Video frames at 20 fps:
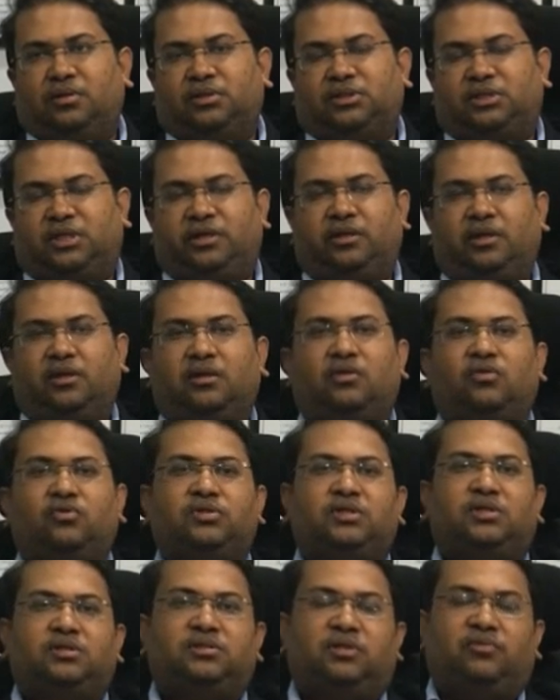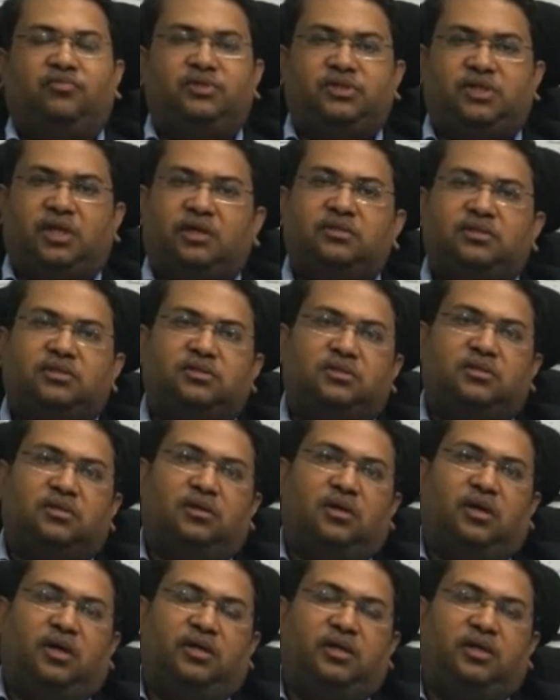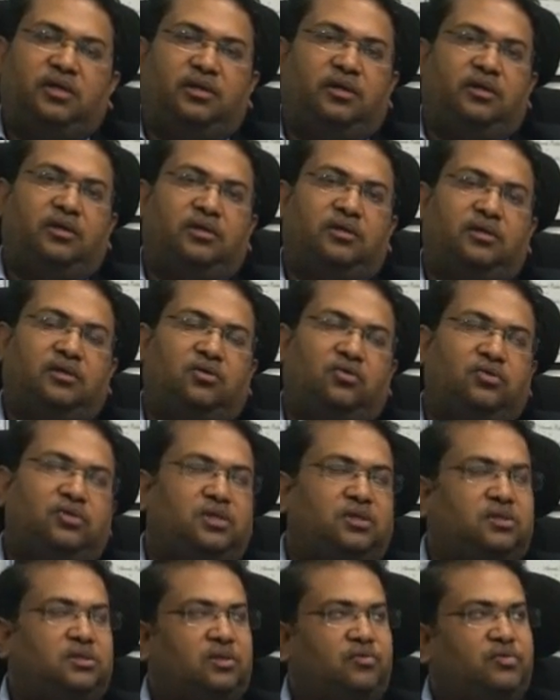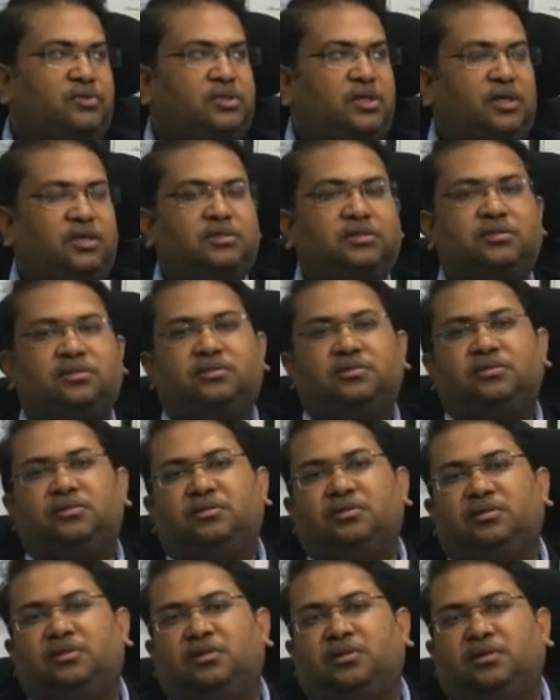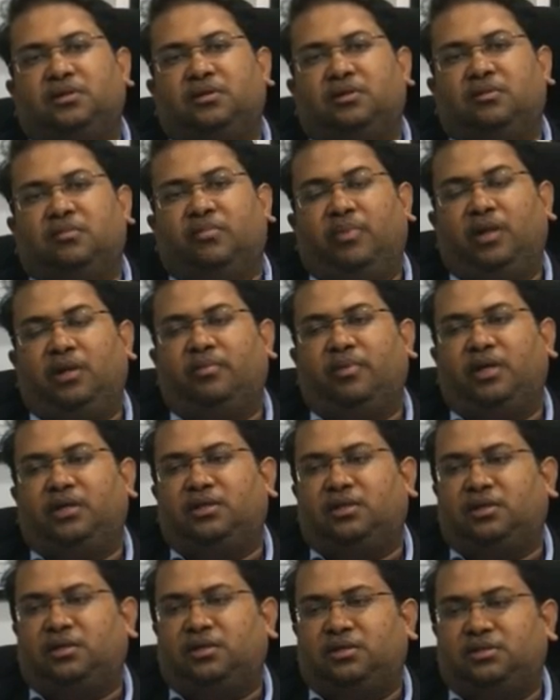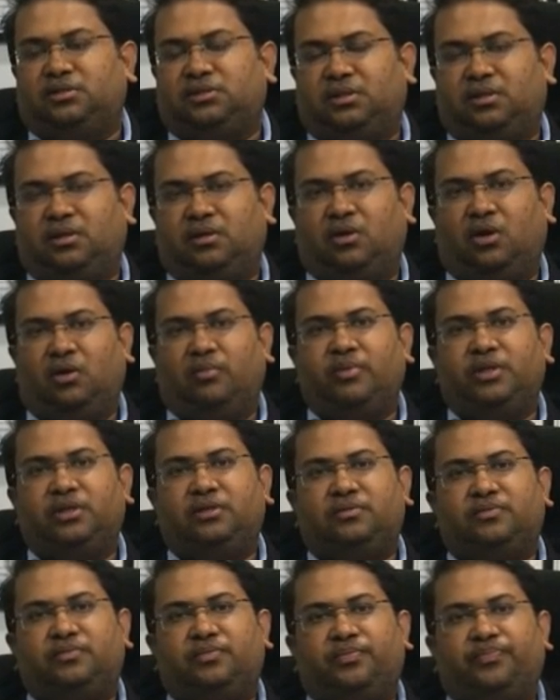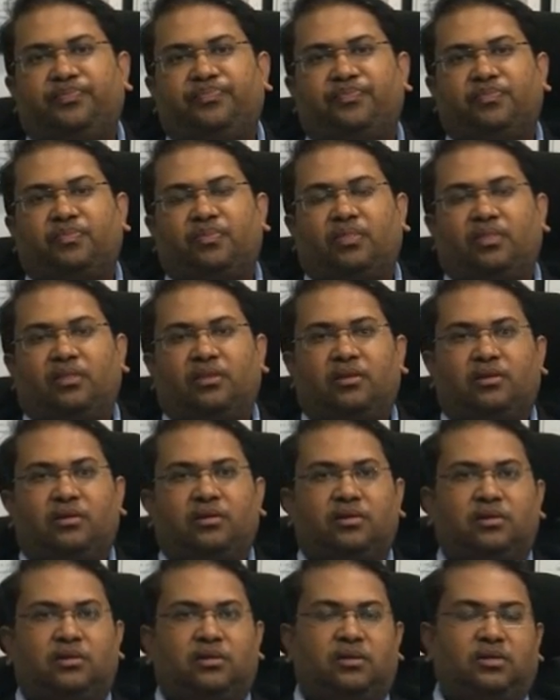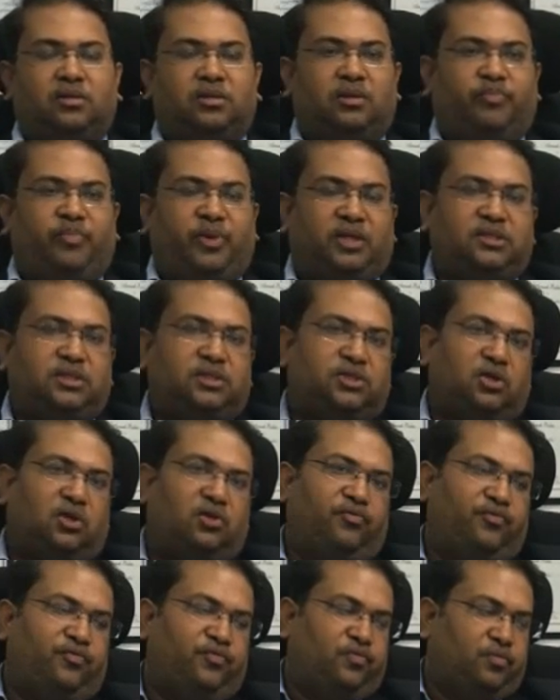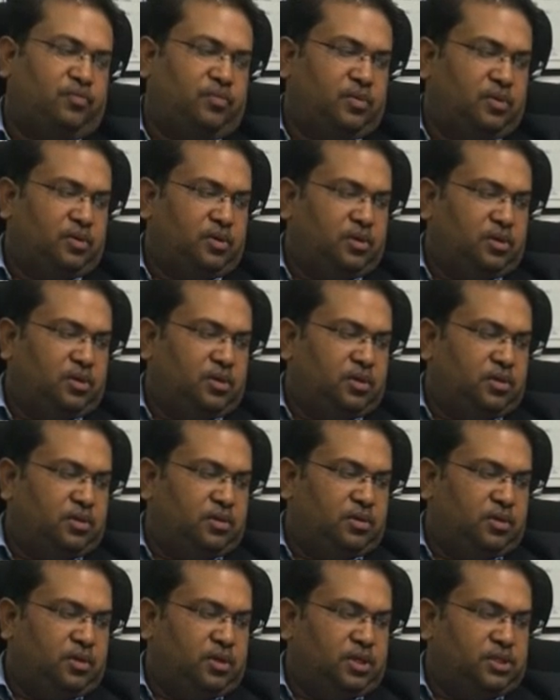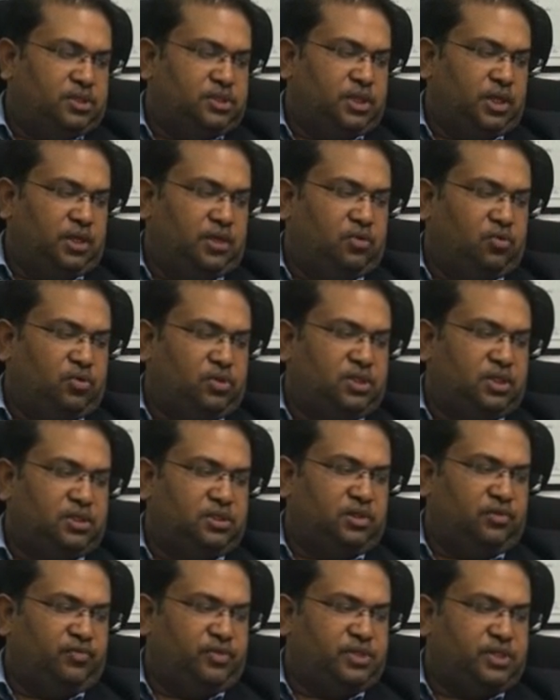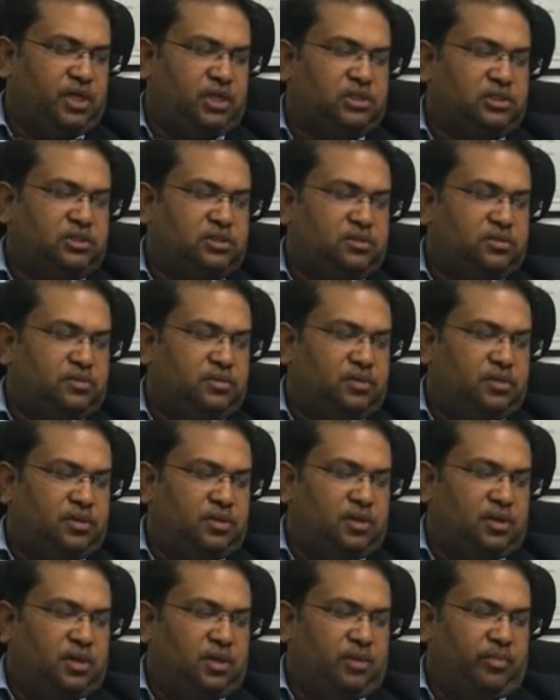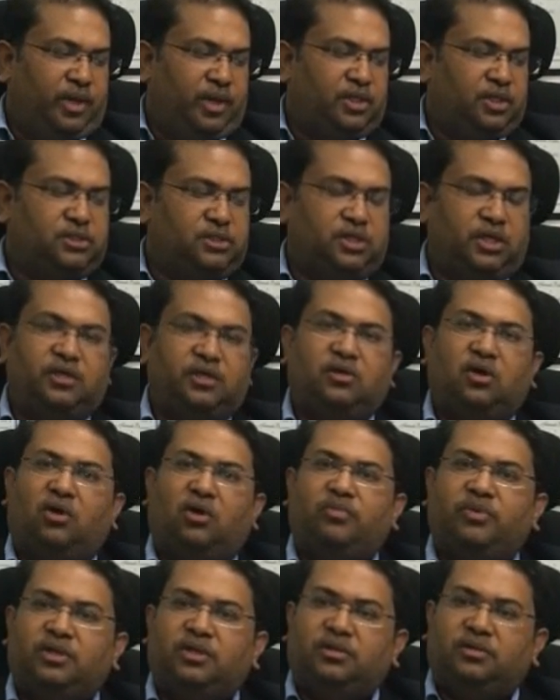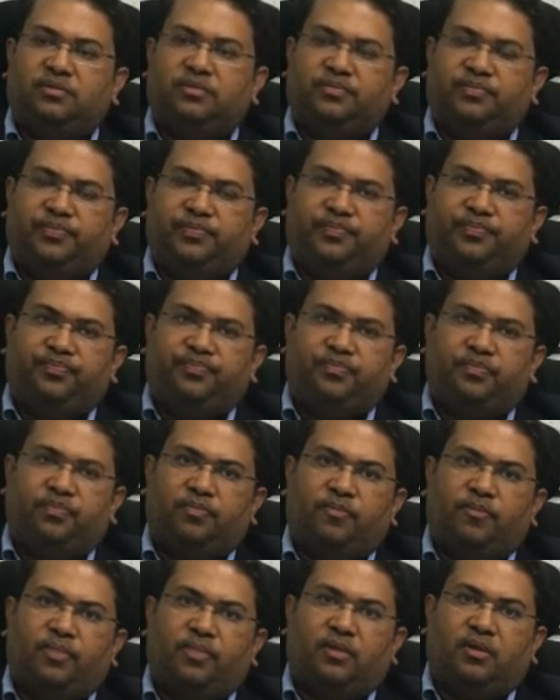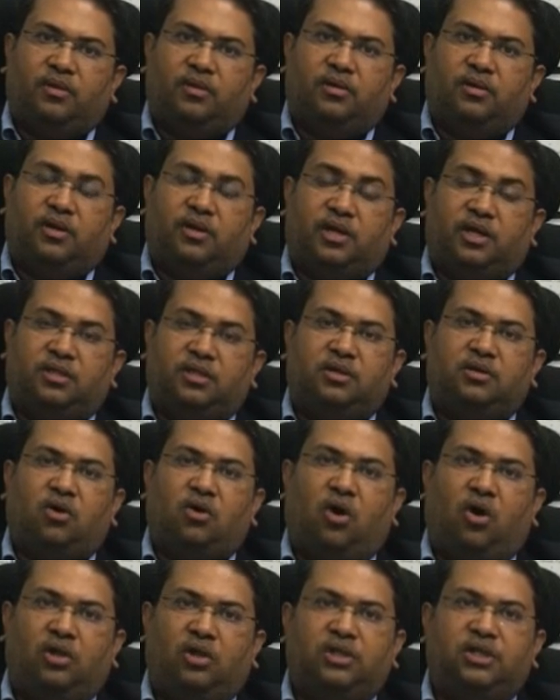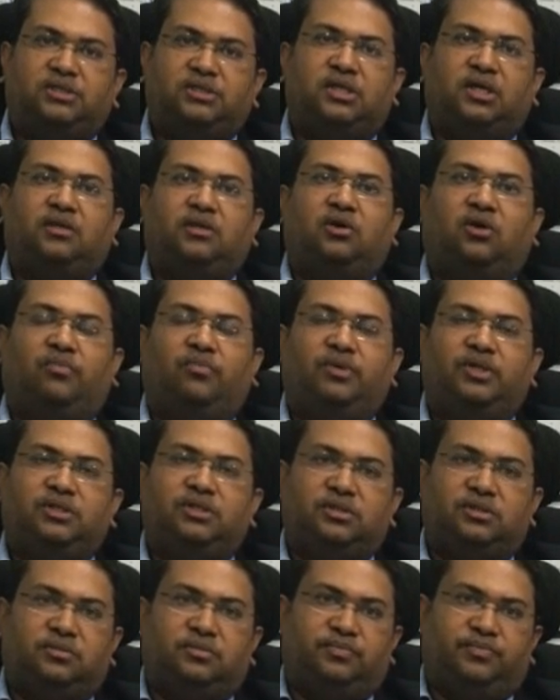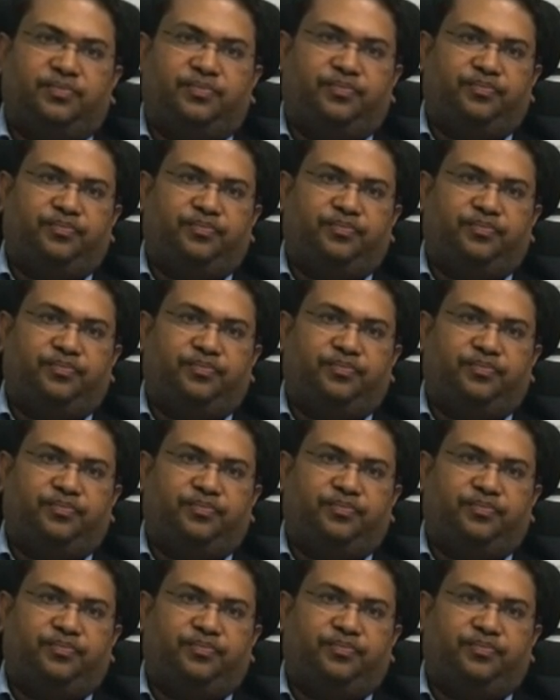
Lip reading: Central Goods and Service Tax and Integrated Goods and Service Tax bill by the central government, the passage of State Goods and Service Tax by the state government, rather all the state governments,